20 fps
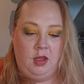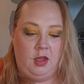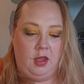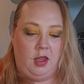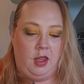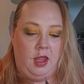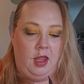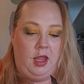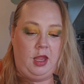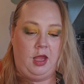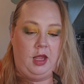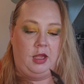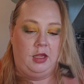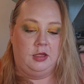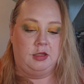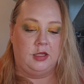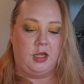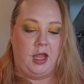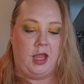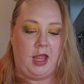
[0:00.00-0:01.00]

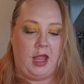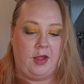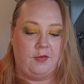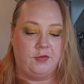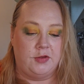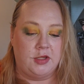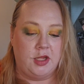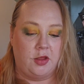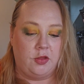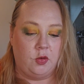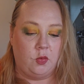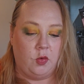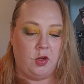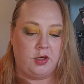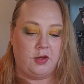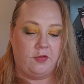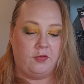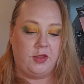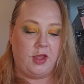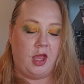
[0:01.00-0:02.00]
And I have another one
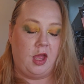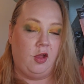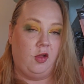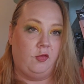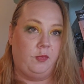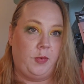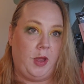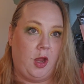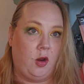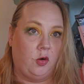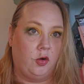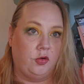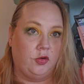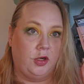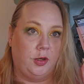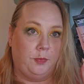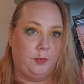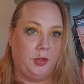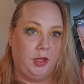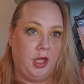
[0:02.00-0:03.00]
of the e.l.f. Power
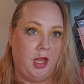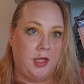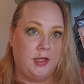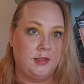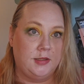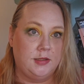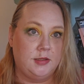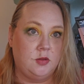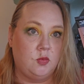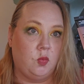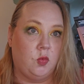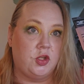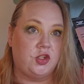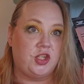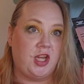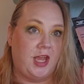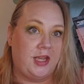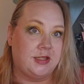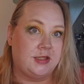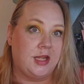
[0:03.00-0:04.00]
Grip Plus, which
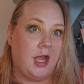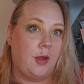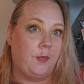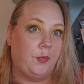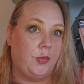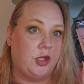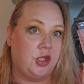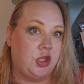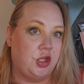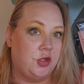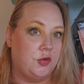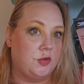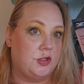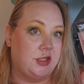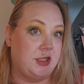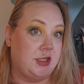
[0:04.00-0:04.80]
has not been used